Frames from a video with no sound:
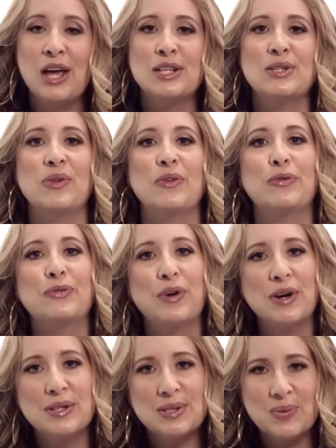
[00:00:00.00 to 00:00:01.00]
So the
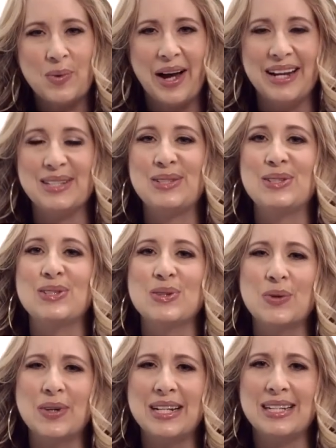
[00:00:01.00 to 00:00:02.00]
first one is
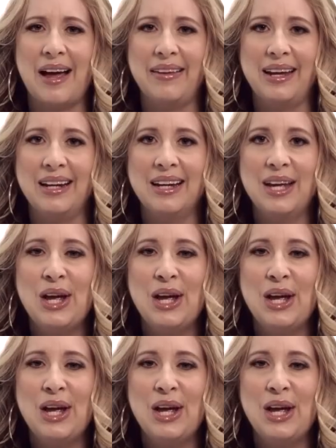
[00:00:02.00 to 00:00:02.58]
storytelling.